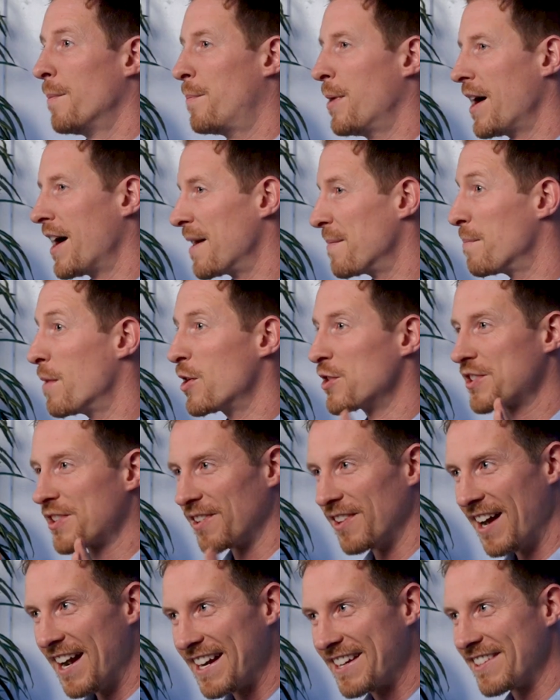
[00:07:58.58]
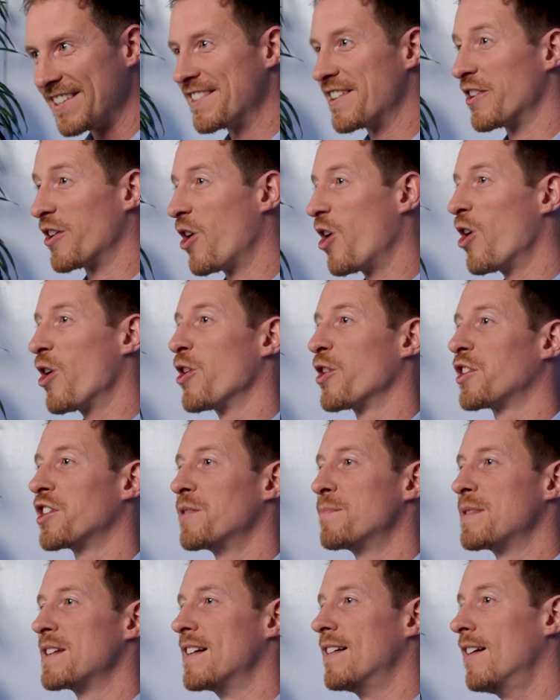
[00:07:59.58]
But most likely there are going
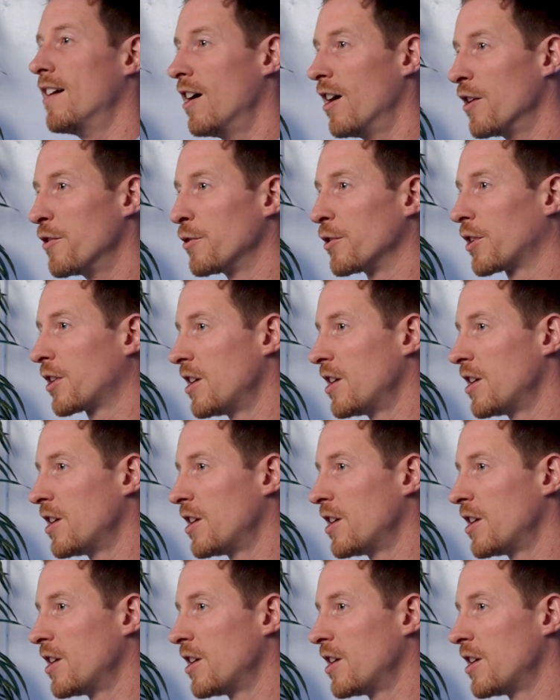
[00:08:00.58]
to be other